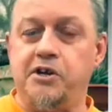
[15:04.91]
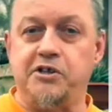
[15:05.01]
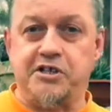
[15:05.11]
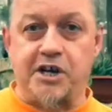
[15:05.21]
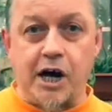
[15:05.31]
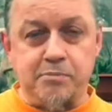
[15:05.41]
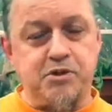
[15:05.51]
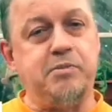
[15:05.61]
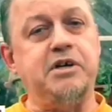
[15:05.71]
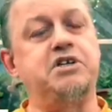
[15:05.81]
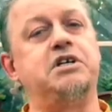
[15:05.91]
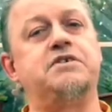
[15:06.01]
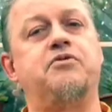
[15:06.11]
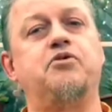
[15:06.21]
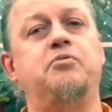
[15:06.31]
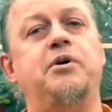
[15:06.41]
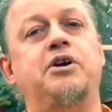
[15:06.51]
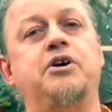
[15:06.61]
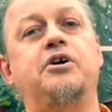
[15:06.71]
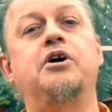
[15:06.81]
the type species for
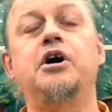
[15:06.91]
Urbinia,